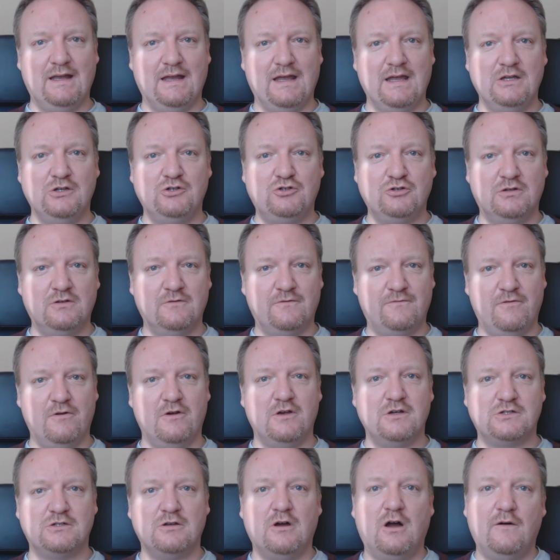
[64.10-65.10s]
it in during the
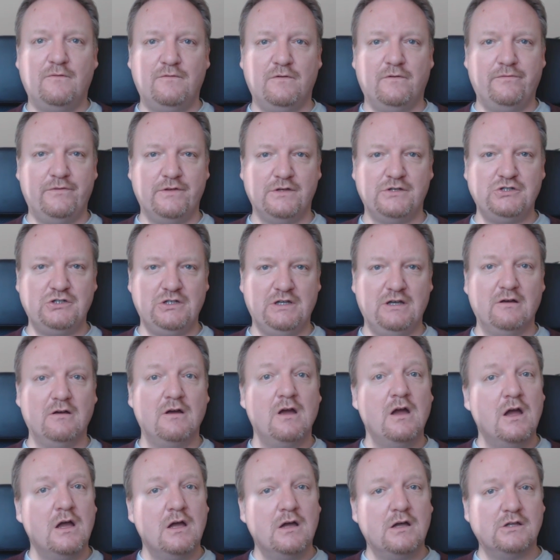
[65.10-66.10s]
first half of this year,
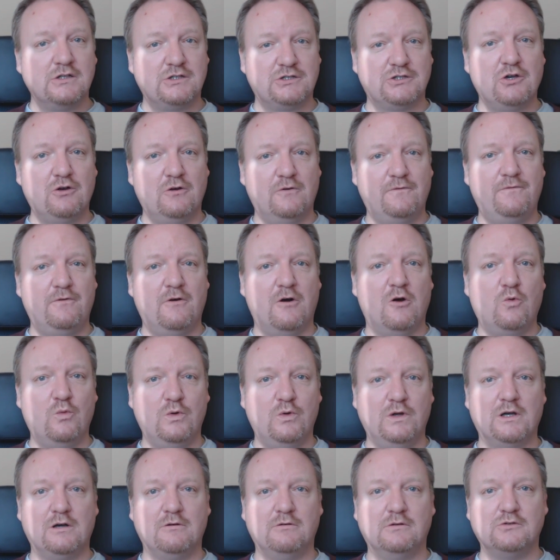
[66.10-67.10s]
and so far we
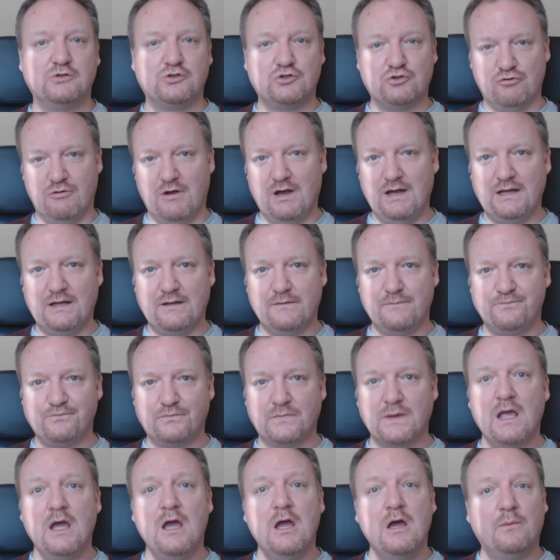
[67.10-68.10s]
are on track.
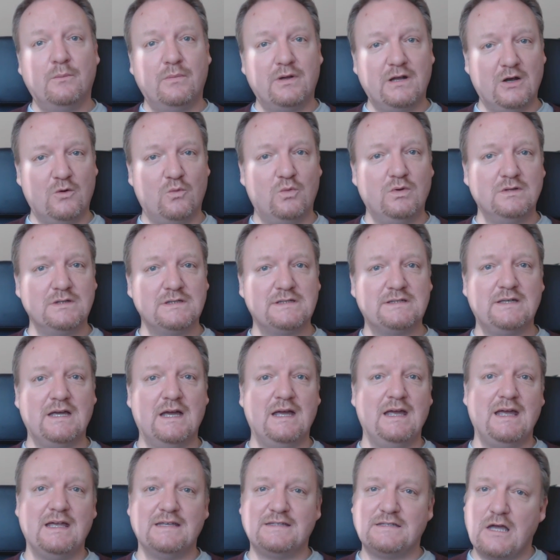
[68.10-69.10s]
But I will say
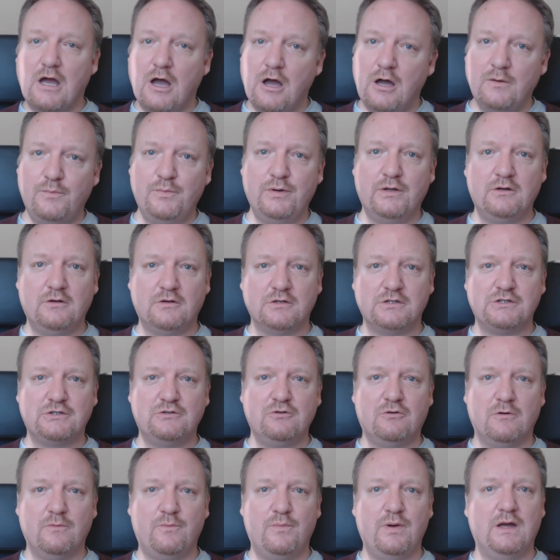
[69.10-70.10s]
it's up on our
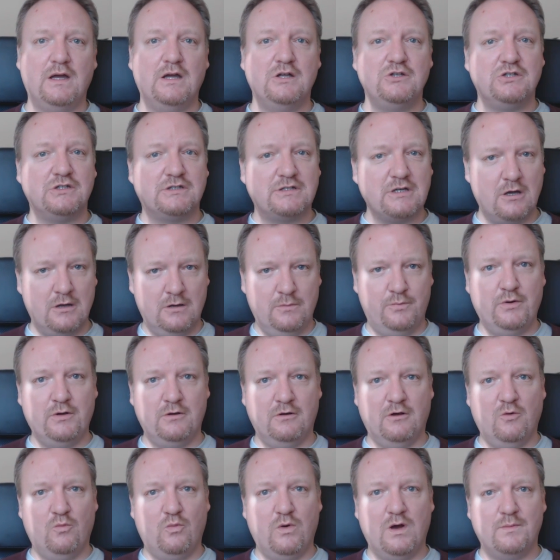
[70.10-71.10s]
store page, it's up on our
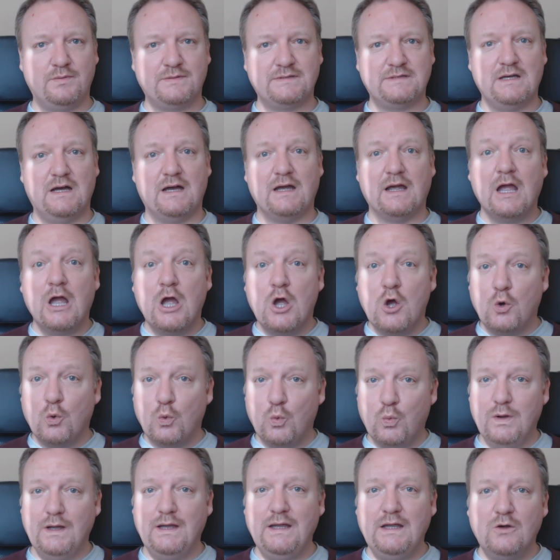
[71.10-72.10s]
website.
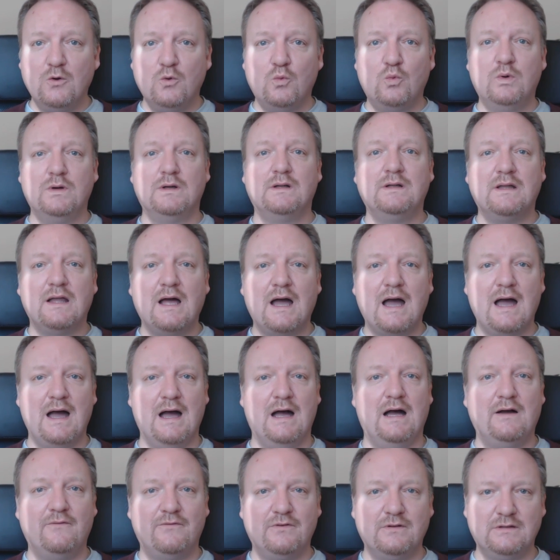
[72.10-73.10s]
We will
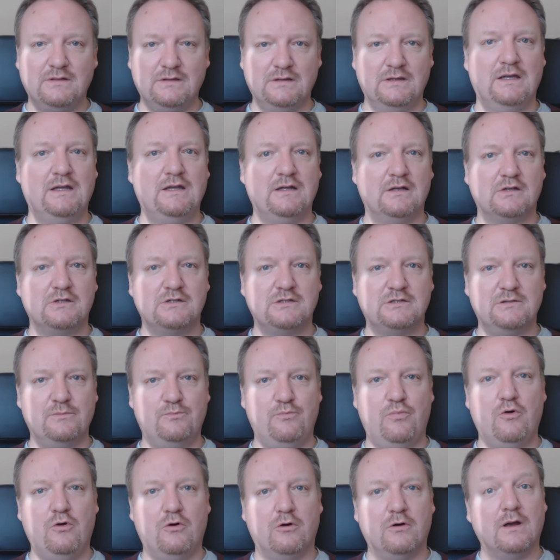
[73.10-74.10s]
have Linux
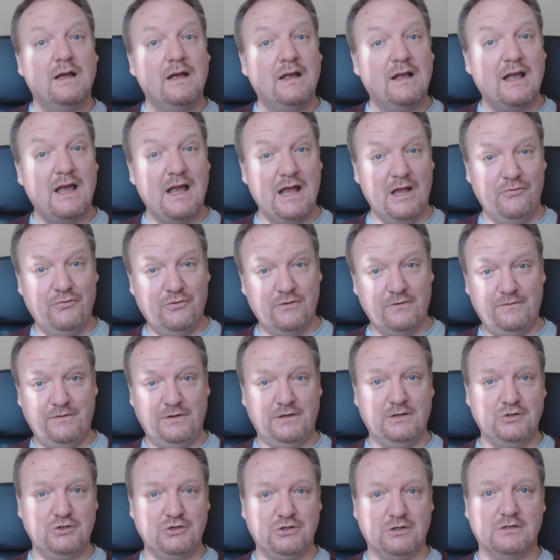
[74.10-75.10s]
support in the
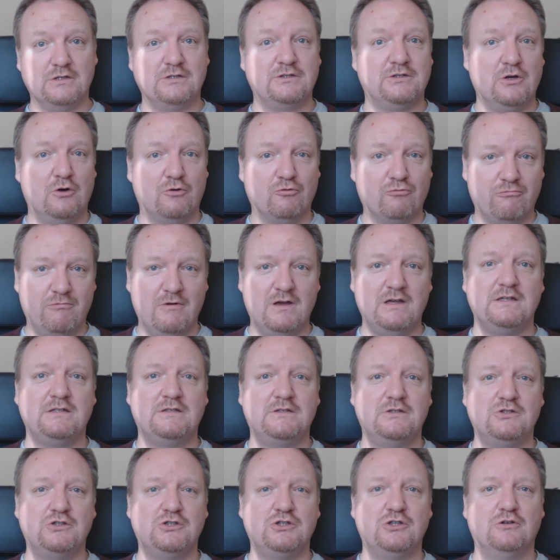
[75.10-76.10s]
future, so rest
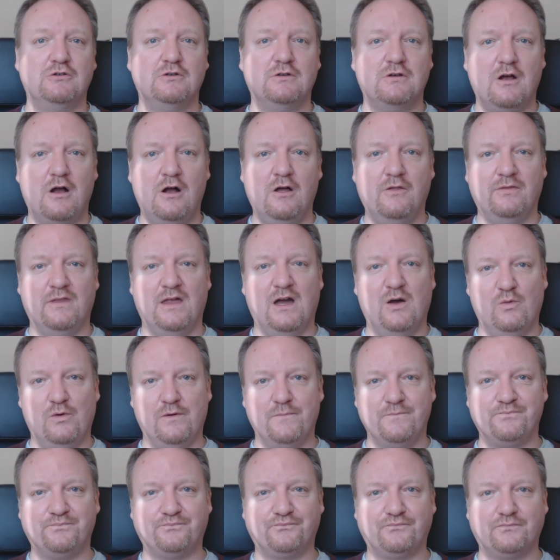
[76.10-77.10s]
assured on that one.